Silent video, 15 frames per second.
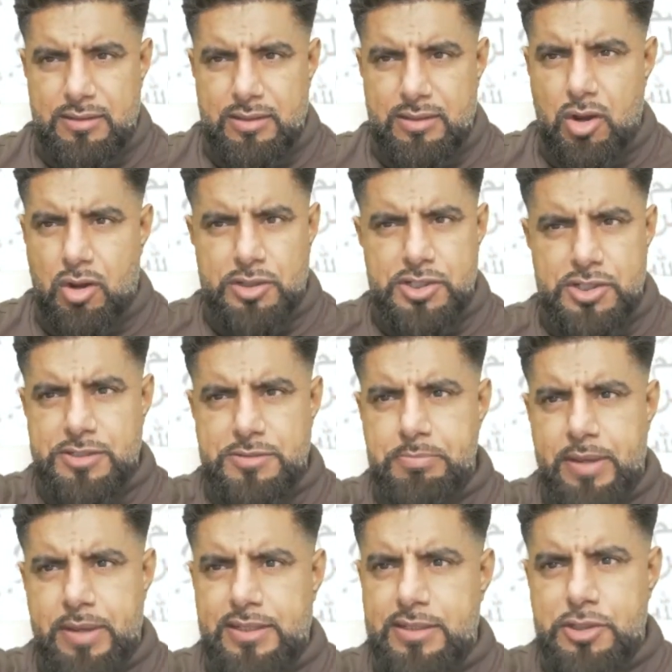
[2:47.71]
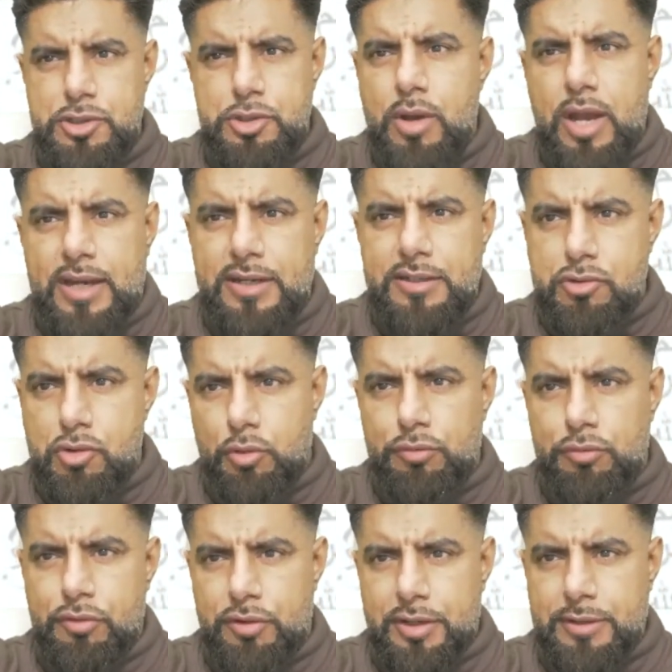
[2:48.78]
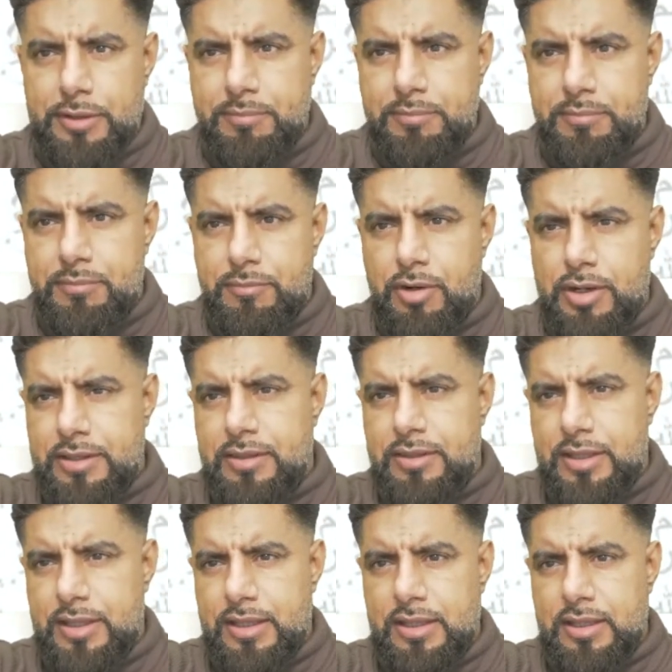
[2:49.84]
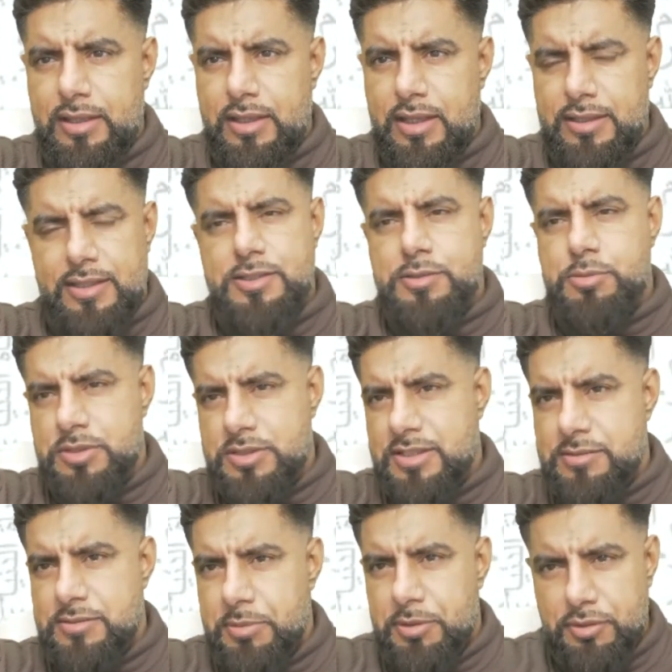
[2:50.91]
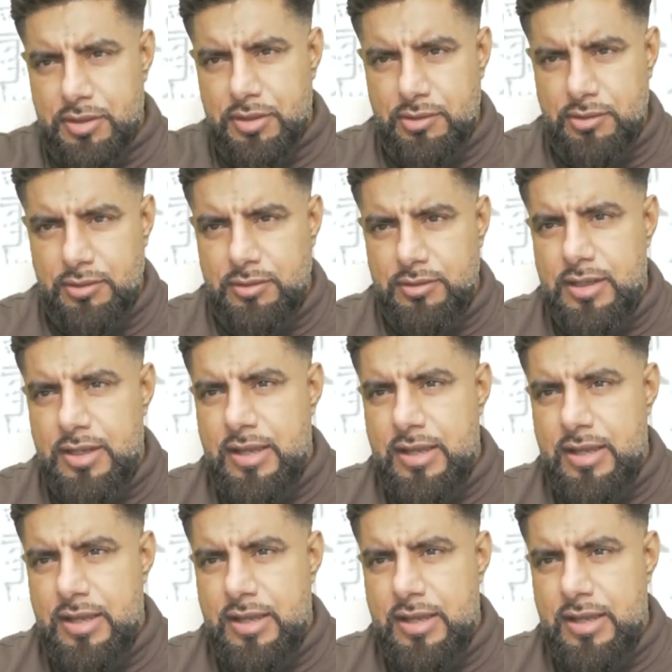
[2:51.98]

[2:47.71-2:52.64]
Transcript: God just made a new hand grow for him right there. And this was his miracle.